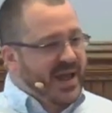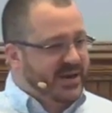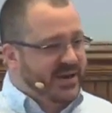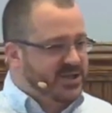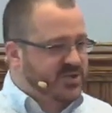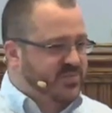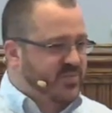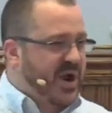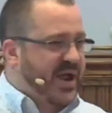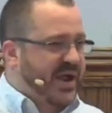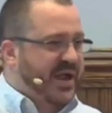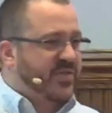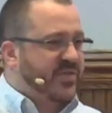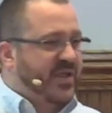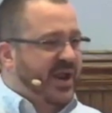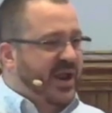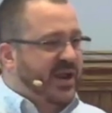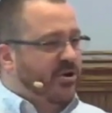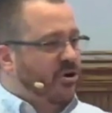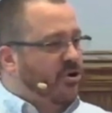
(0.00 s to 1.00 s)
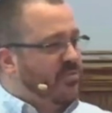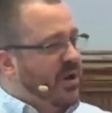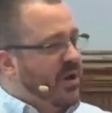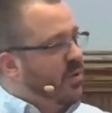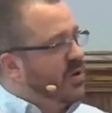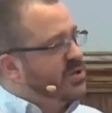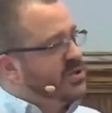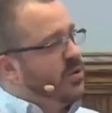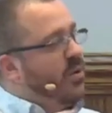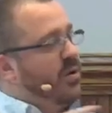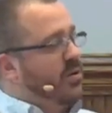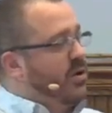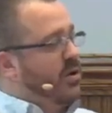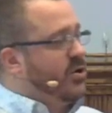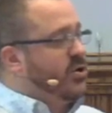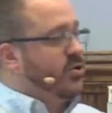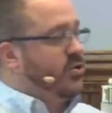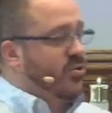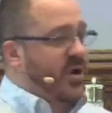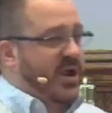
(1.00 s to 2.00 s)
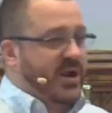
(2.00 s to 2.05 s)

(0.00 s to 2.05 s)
bracket than I know about what's going on in Ukraine?